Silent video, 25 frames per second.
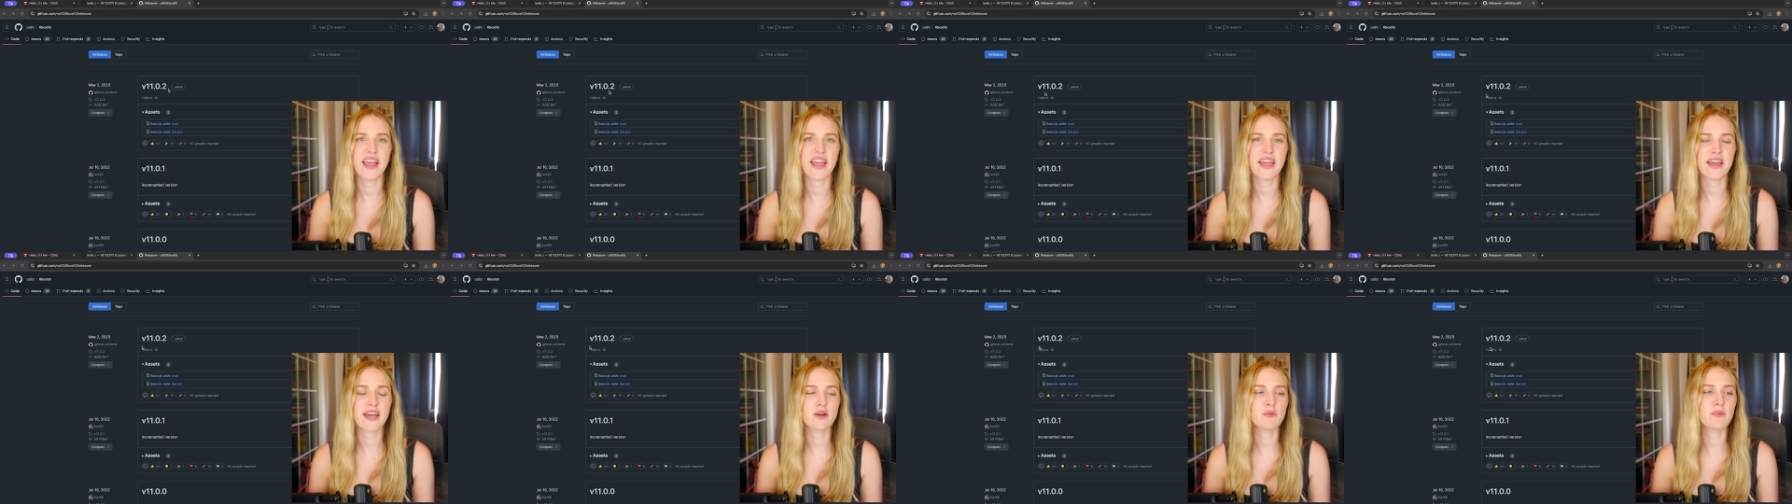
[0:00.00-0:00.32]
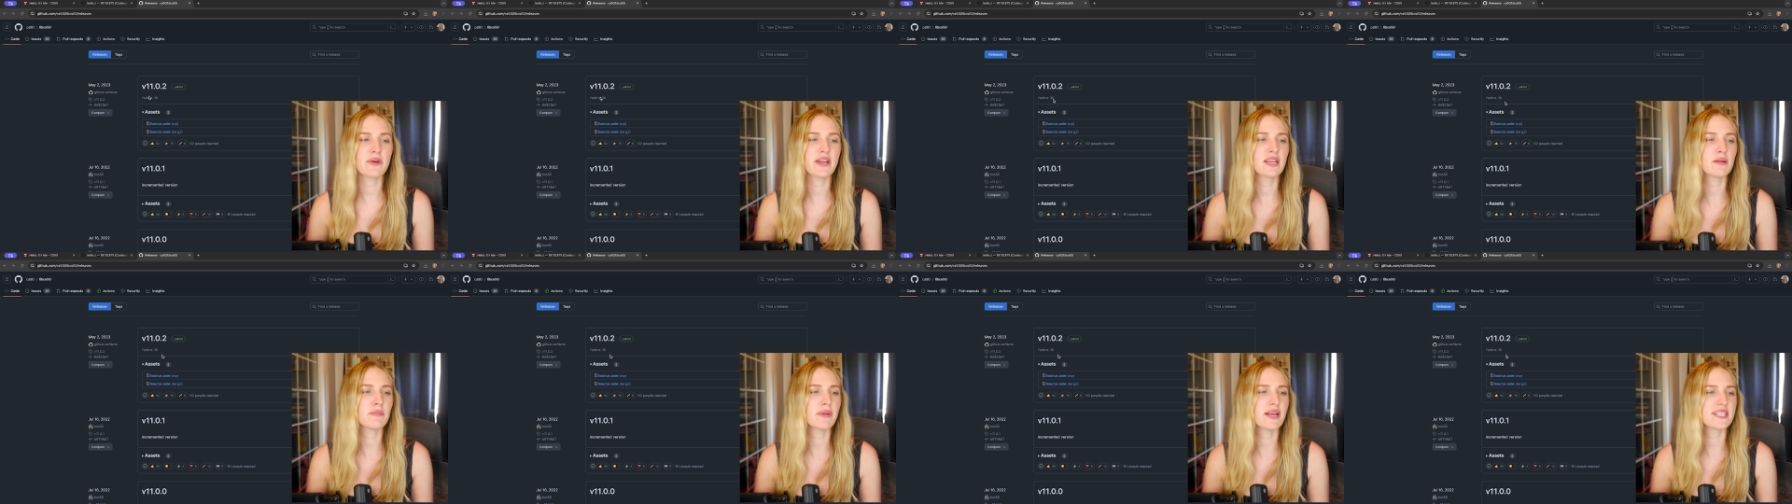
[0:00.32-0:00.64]
and
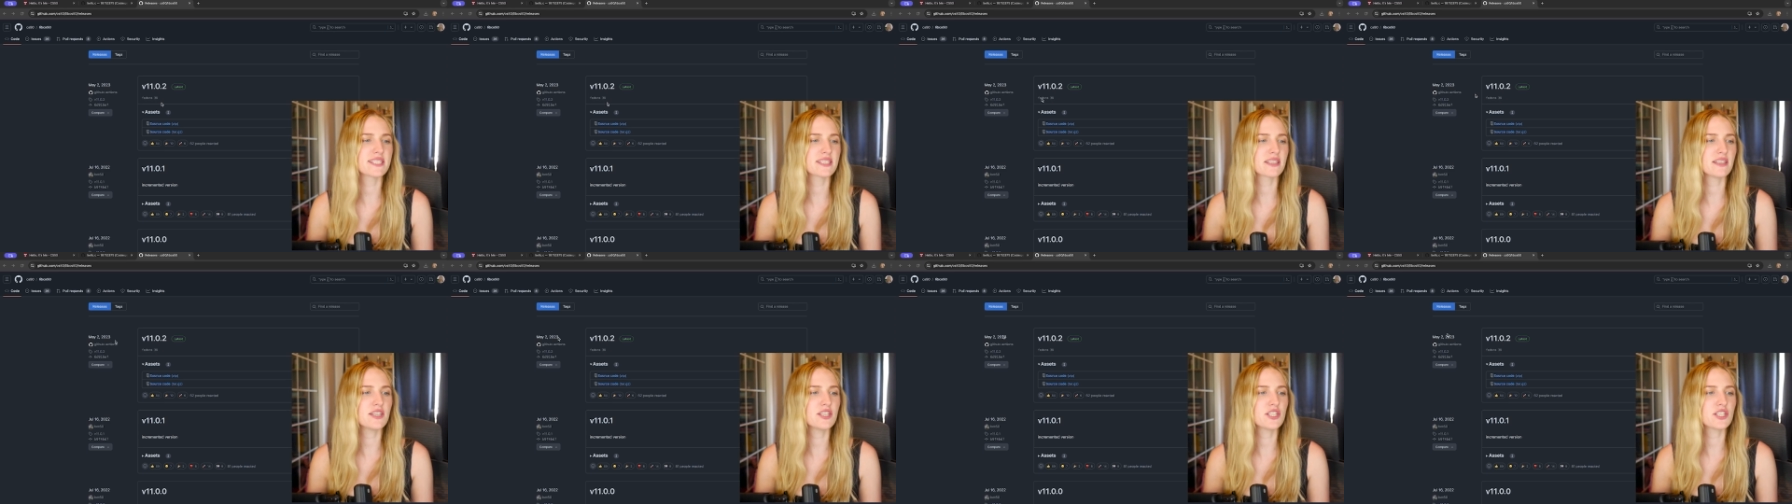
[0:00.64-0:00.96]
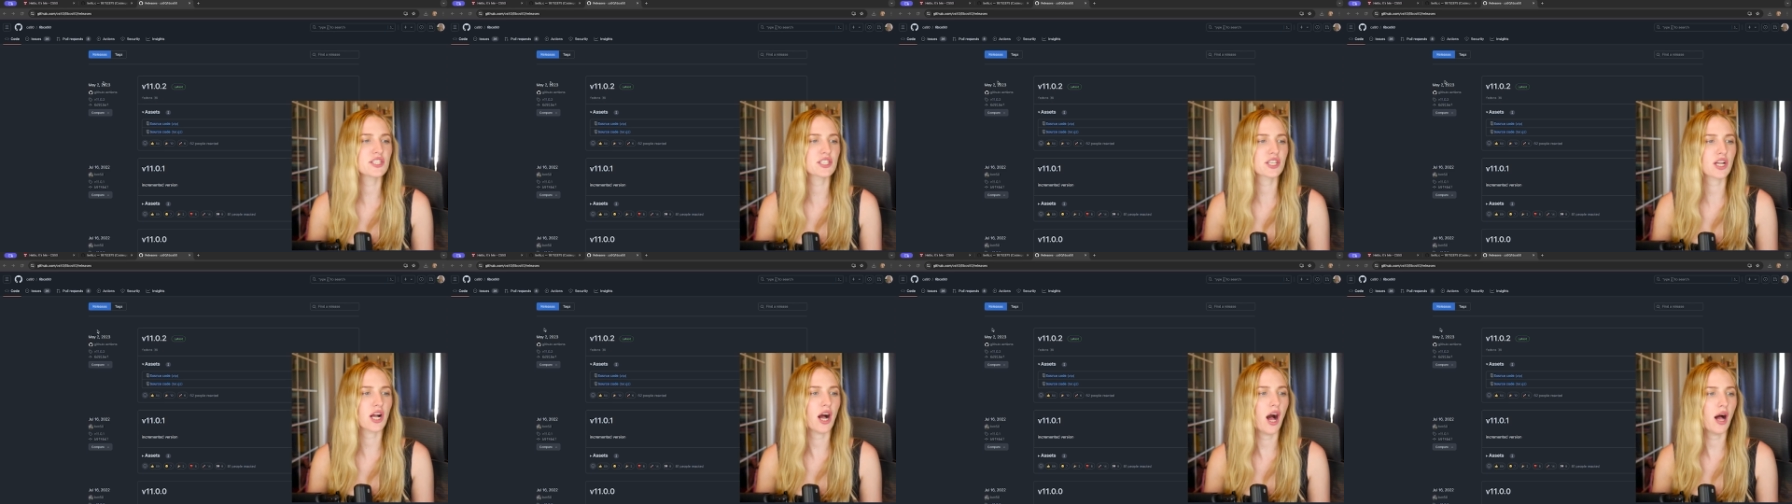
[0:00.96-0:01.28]
we can basically
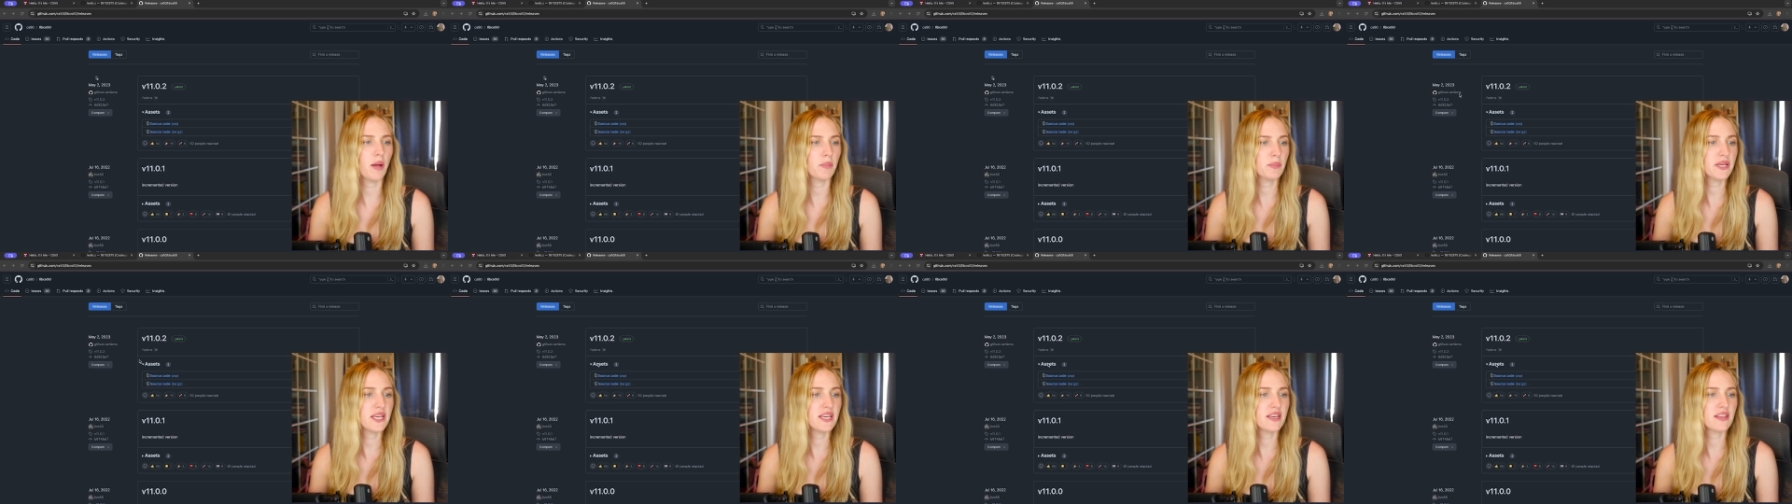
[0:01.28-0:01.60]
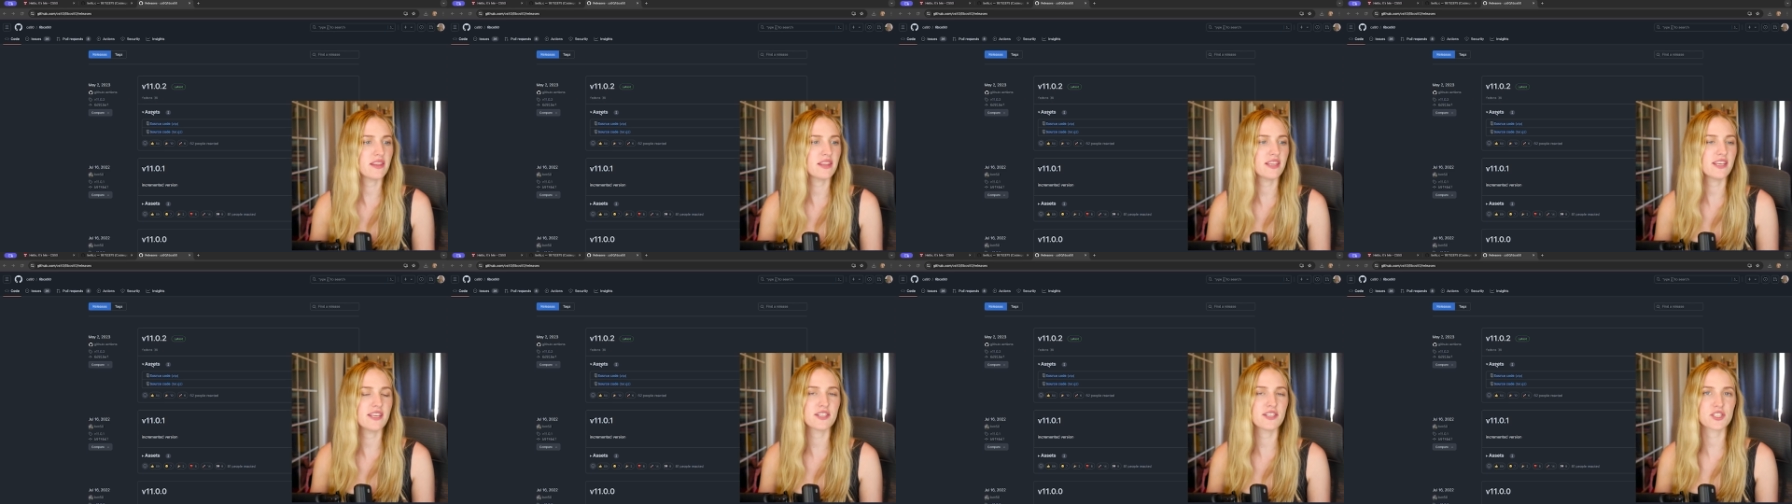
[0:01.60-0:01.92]
just copy
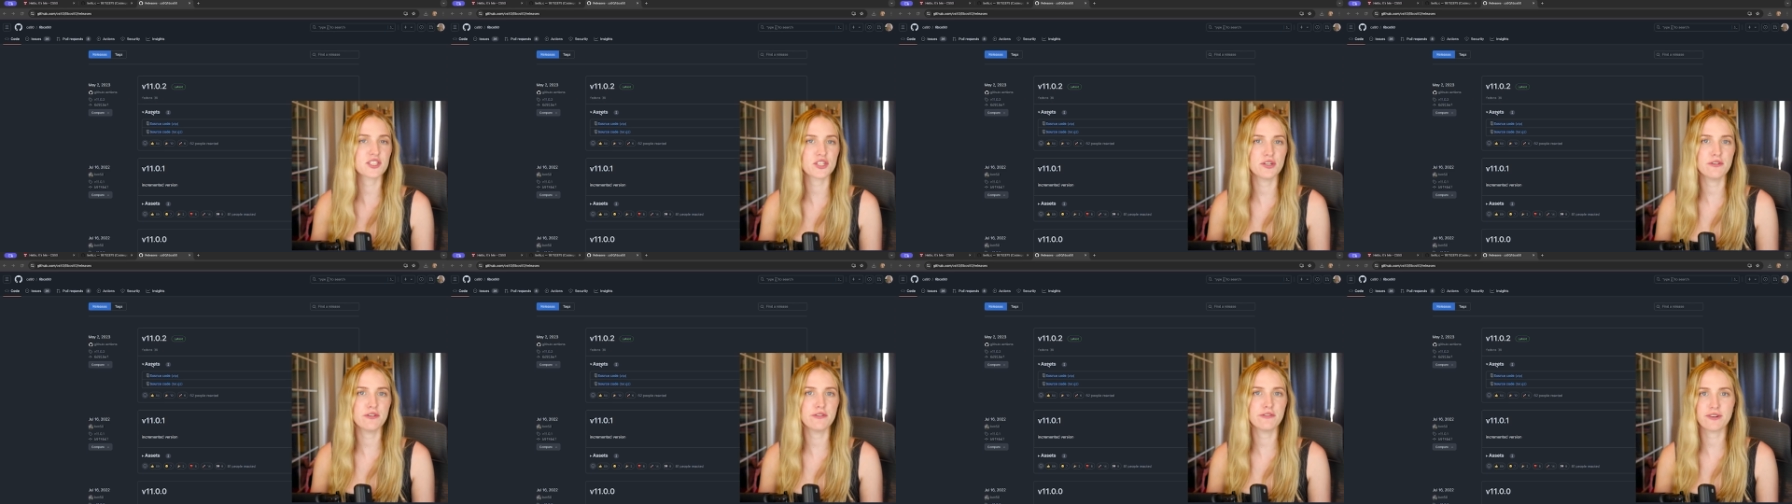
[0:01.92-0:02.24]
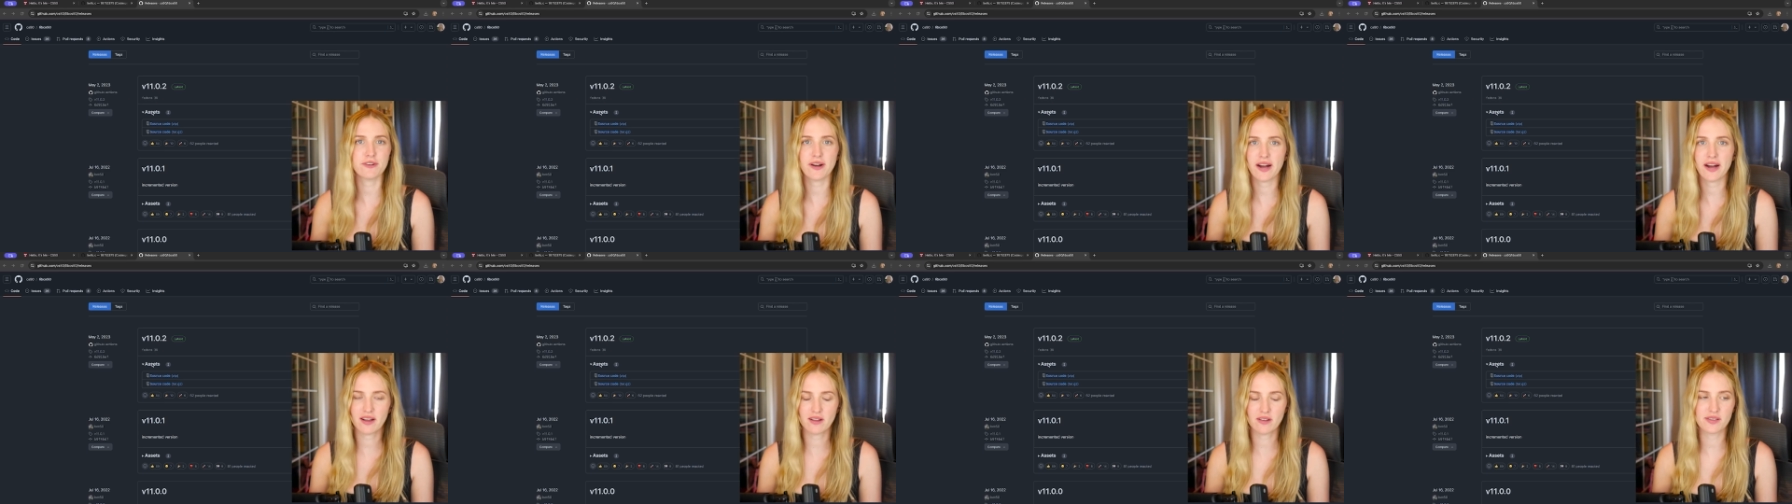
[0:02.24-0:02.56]
these two
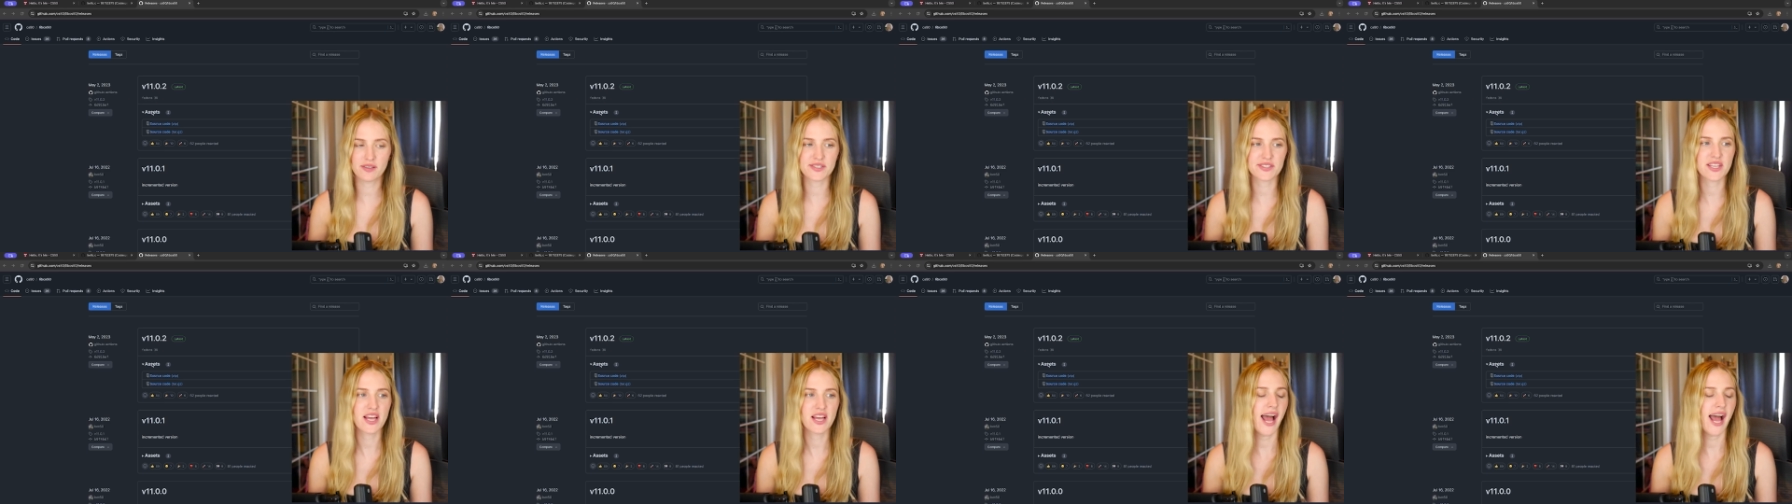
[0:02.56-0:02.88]
files